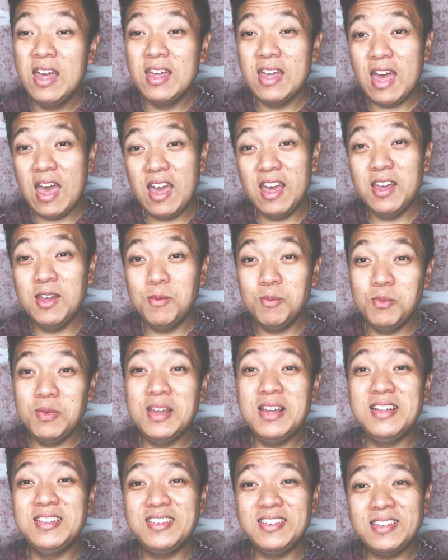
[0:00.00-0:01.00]
A,
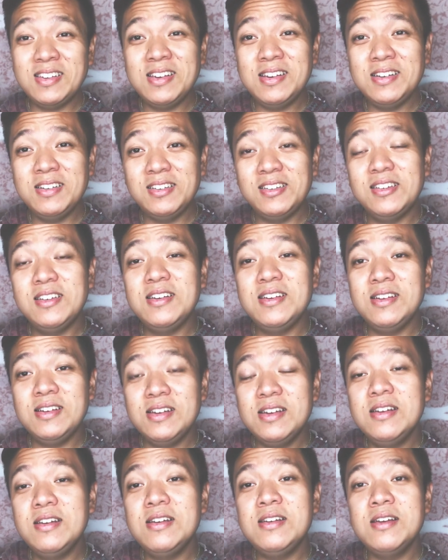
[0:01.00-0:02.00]
B, C, D,
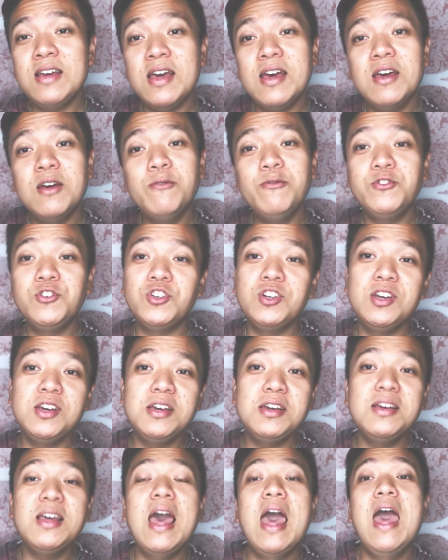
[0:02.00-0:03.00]
E, F,
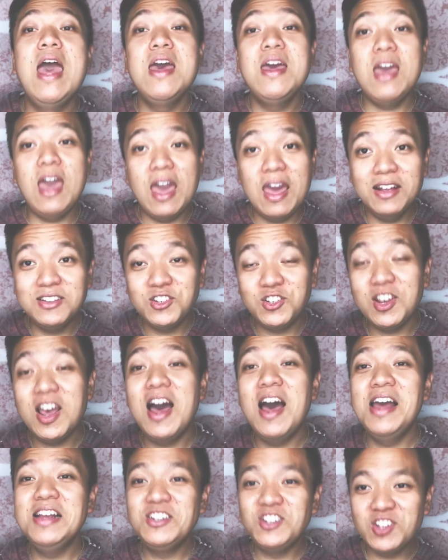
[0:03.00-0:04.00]
G, H,
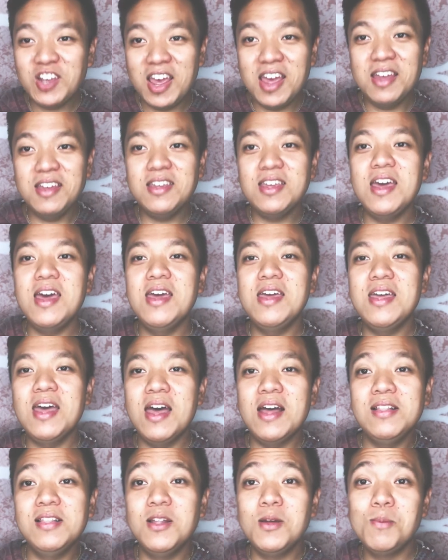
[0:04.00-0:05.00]
I, J, K,
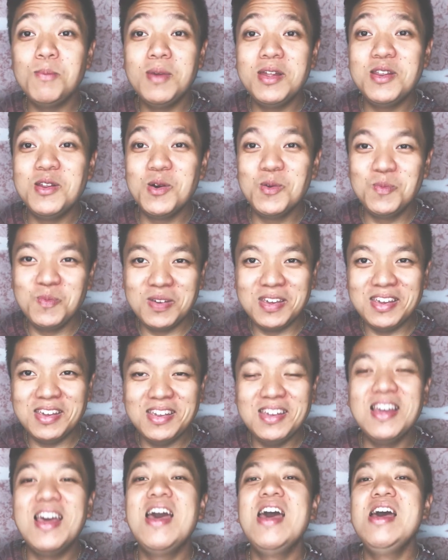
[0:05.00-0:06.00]
L, M, N, O, P,
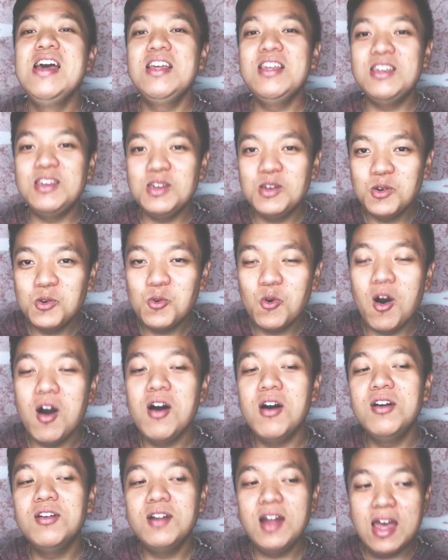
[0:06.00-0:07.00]
Q,
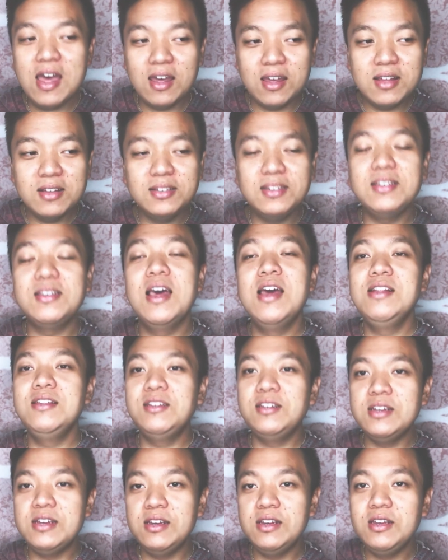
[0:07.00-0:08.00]
R, S,
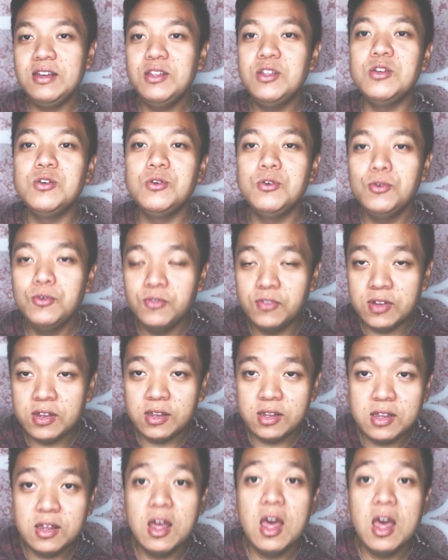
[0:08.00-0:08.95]
T, U, V,